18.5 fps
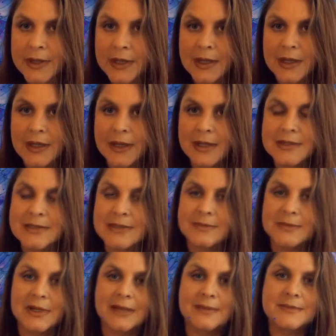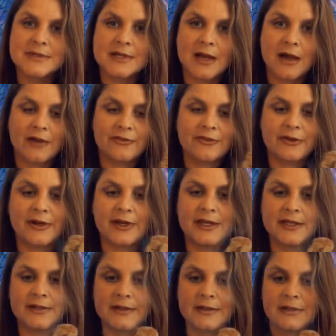and I sometimes offer
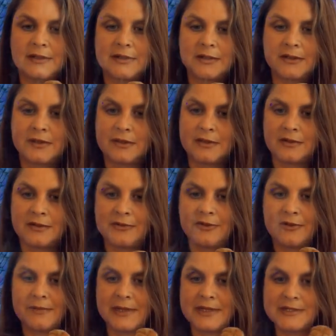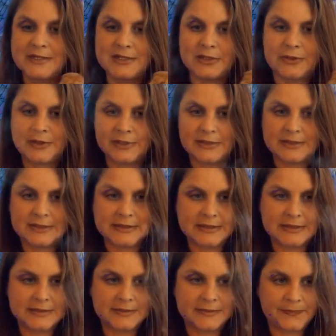it for my
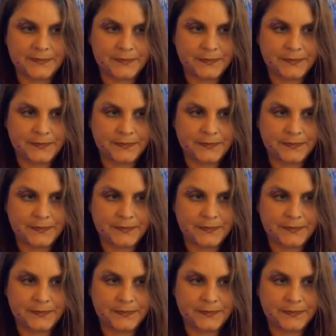students.